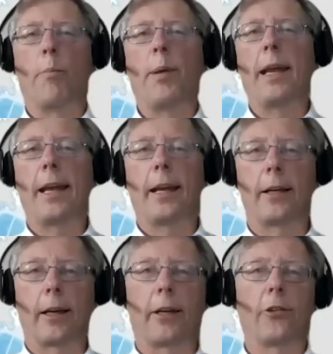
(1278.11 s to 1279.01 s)
big
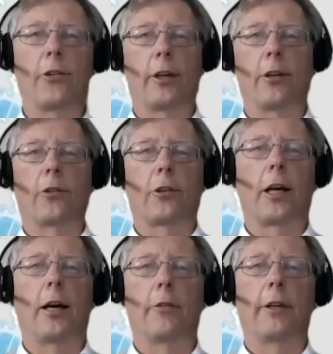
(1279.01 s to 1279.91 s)
glaciers
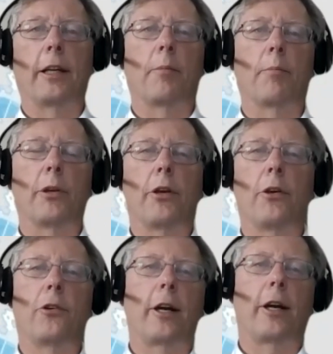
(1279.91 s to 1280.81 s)
carving
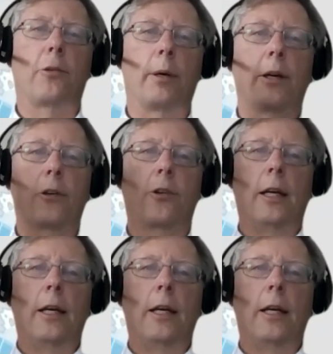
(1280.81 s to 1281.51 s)
huge icebergs.